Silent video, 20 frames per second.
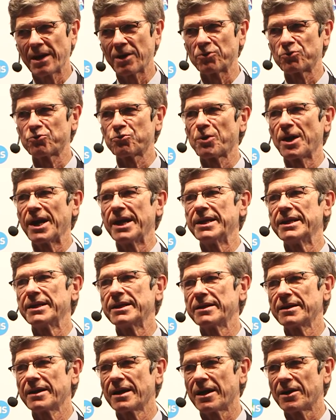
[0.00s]
our
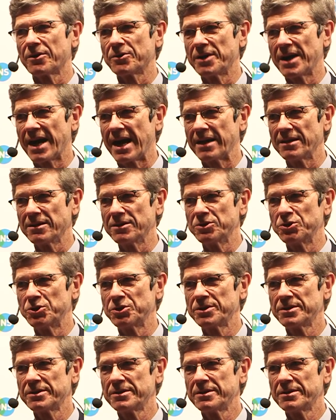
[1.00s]
training, our
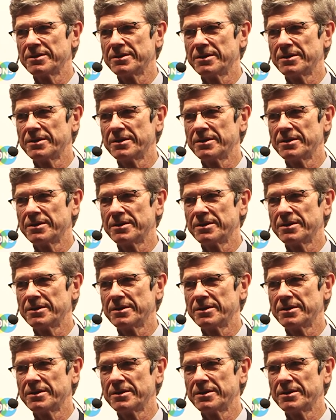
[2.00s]
knowledge,